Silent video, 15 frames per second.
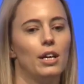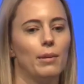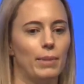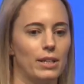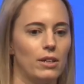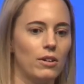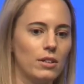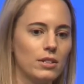
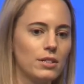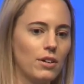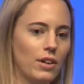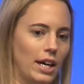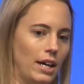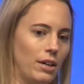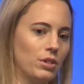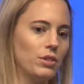but also
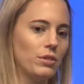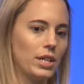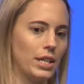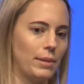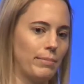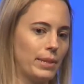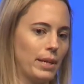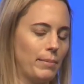how to
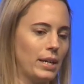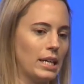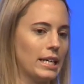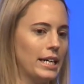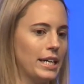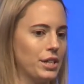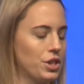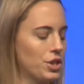keep them
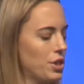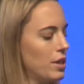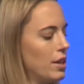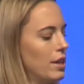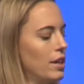engaged.